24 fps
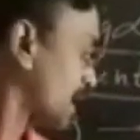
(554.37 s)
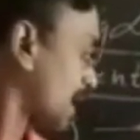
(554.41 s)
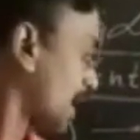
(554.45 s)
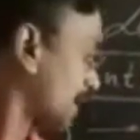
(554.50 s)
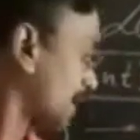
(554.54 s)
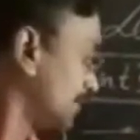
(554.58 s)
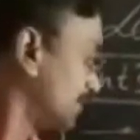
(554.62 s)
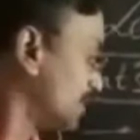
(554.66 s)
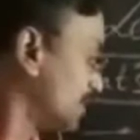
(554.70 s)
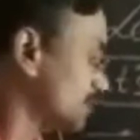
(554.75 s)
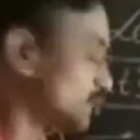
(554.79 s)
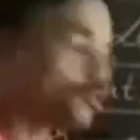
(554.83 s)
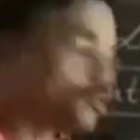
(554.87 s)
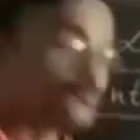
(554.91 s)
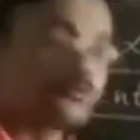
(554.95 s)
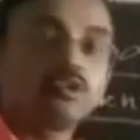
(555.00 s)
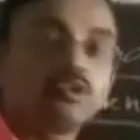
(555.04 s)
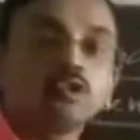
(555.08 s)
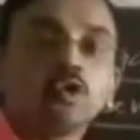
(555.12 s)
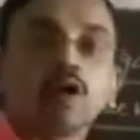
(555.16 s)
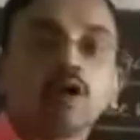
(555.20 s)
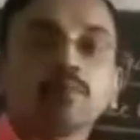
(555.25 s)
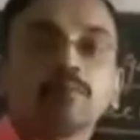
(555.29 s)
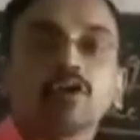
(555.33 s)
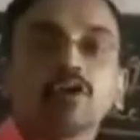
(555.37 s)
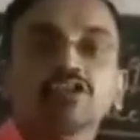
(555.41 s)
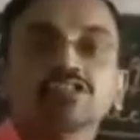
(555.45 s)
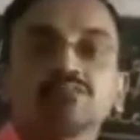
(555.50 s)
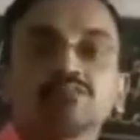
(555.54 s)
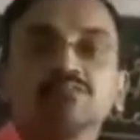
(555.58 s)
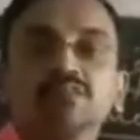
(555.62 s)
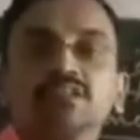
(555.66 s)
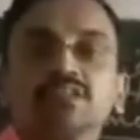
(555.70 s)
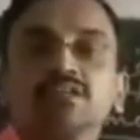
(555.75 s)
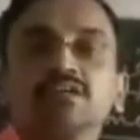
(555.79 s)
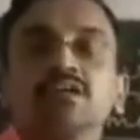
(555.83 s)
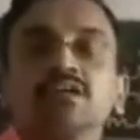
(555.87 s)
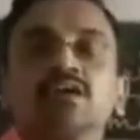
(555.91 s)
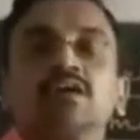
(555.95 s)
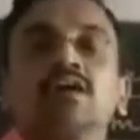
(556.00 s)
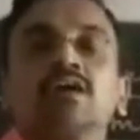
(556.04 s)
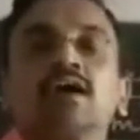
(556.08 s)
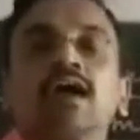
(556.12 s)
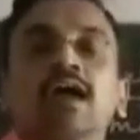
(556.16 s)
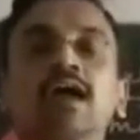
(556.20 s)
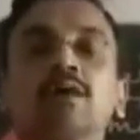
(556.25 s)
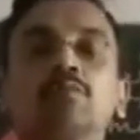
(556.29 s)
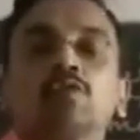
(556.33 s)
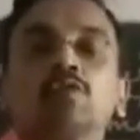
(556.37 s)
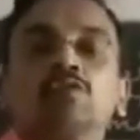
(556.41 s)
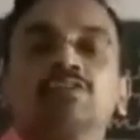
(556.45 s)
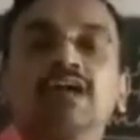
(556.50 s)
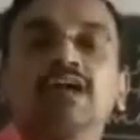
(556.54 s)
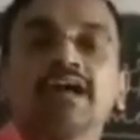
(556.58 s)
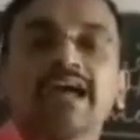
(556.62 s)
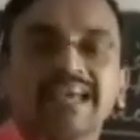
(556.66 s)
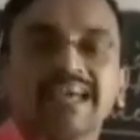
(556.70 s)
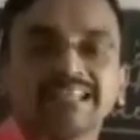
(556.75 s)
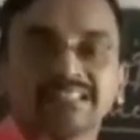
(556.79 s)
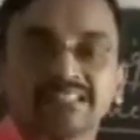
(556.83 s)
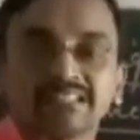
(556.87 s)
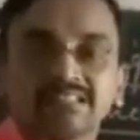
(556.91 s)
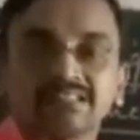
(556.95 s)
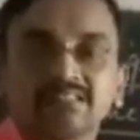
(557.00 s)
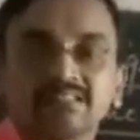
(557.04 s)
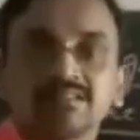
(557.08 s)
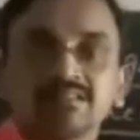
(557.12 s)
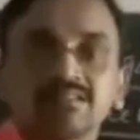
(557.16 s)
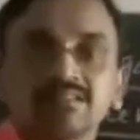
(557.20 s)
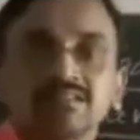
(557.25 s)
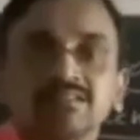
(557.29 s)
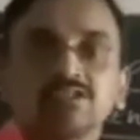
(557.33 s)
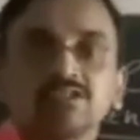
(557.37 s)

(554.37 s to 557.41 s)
and there should be no apostrophe above the S.